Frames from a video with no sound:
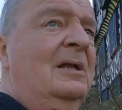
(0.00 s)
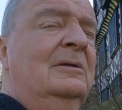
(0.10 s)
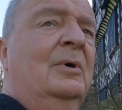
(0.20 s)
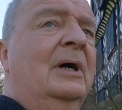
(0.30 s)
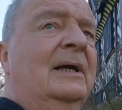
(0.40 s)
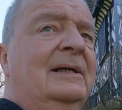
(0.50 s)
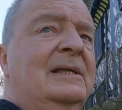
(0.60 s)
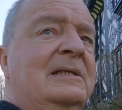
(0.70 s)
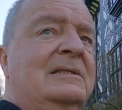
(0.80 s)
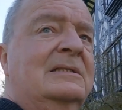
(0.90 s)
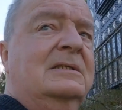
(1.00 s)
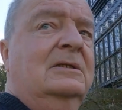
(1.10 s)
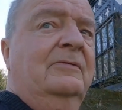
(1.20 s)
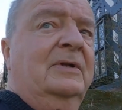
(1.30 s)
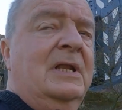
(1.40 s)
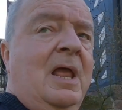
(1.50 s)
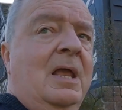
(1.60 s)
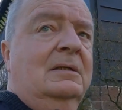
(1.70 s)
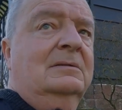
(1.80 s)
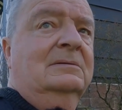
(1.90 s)
where it's covered
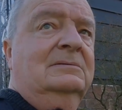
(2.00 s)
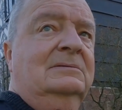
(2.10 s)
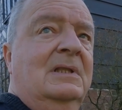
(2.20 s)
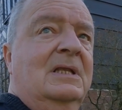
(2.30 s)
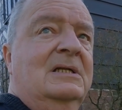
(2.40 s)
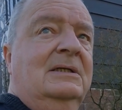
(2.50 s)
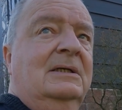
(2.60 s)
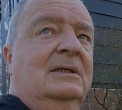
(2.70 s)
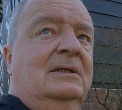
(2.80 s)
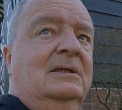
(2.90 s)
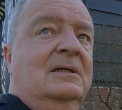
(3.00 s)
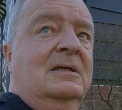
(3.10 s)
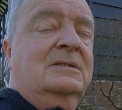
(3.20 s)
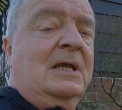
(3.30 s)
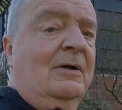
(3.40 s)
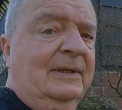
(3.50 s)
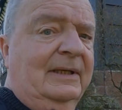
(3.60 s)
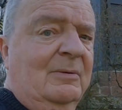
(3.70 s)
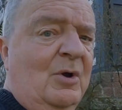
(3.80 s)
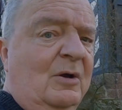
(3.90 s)
in
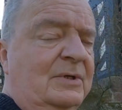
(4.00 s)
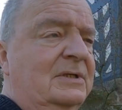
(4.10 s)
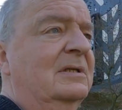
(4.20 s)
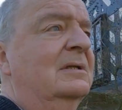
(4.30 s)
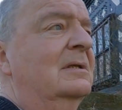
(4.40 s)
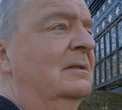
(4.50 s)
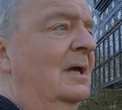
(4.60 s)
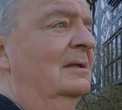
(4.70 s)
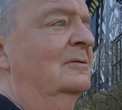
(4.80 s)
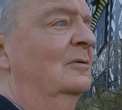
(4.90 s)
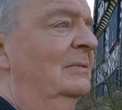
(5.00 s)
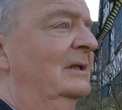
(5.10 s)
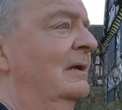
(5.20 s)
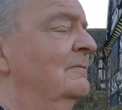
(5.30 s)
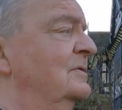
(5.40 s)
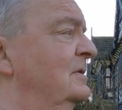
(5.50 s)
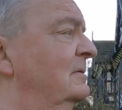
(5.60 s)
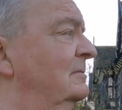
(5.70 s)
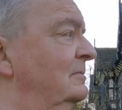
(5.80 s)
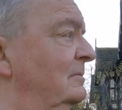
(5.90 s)
scaffolding at the moment, that normally gives
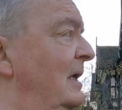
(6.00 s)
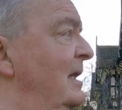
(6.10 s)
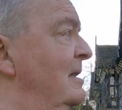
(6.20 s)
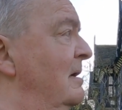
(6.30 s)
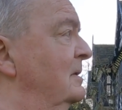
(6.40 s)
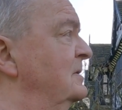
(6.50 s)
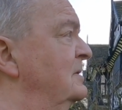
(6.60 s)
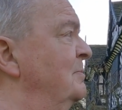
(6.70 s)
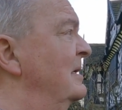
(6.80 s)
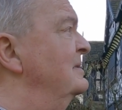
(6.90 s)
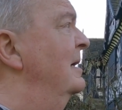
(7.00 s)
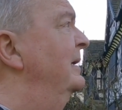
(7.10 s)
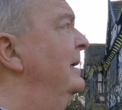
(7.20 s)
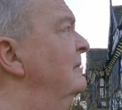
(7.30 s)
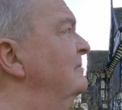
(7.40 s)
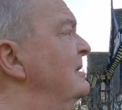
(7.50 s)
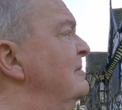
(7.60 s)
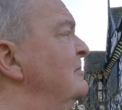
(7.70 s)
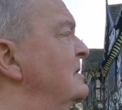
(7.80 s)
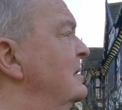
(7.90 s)
really nice, spectacular
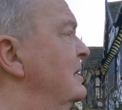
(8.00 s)
views.